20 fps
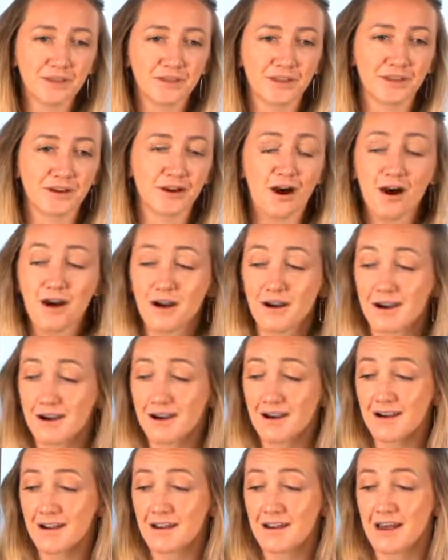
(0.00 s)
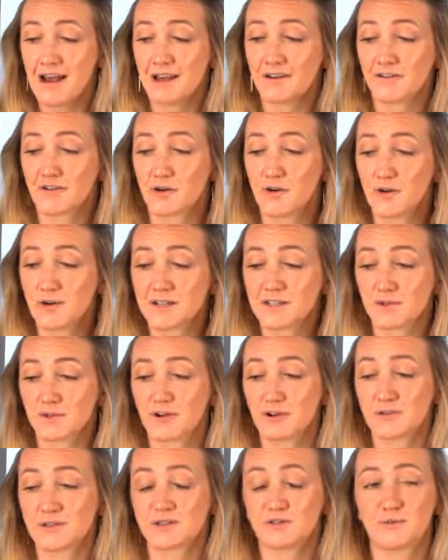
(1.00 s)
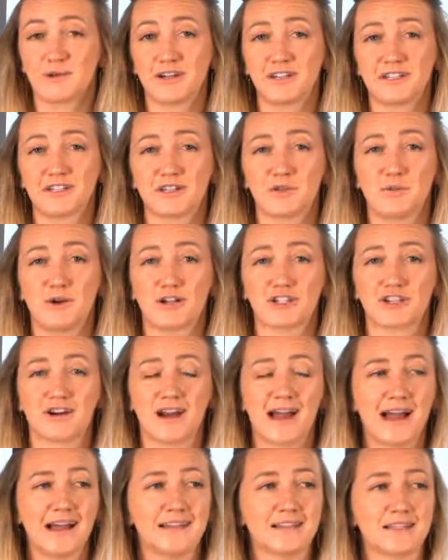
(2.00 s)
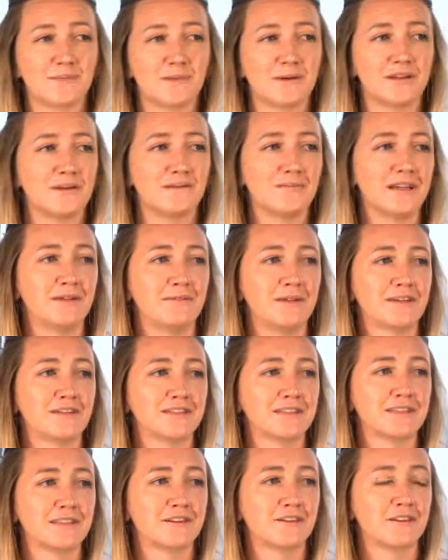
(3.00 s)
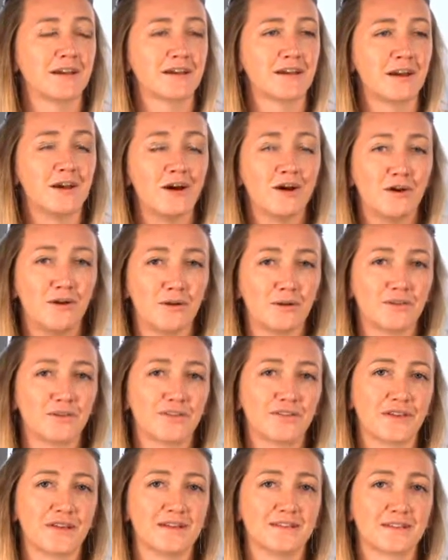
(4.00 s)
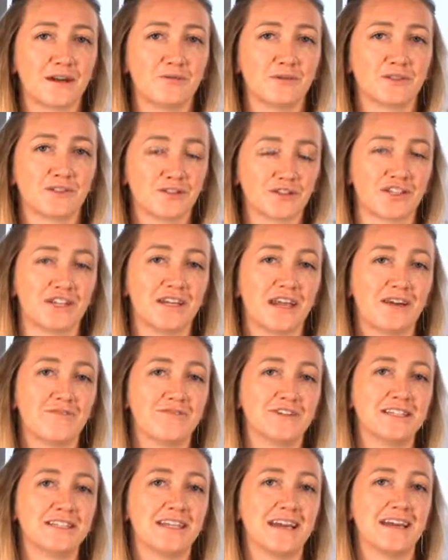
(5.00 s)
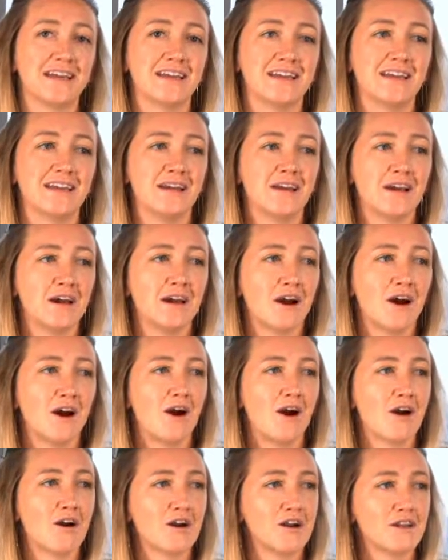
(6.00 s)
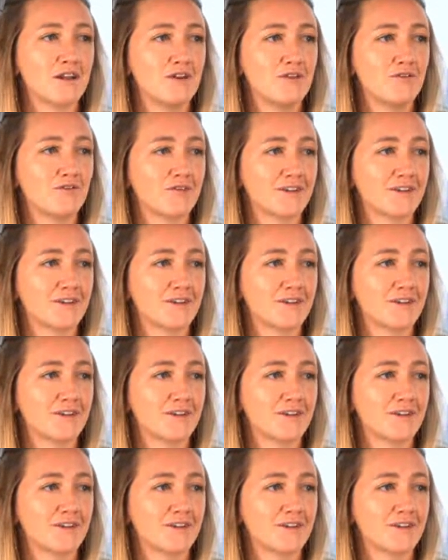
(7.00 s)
the car. And of course, we're always reminded to wash our hands, but it made me consider all of the things that we're touching every day. Are you,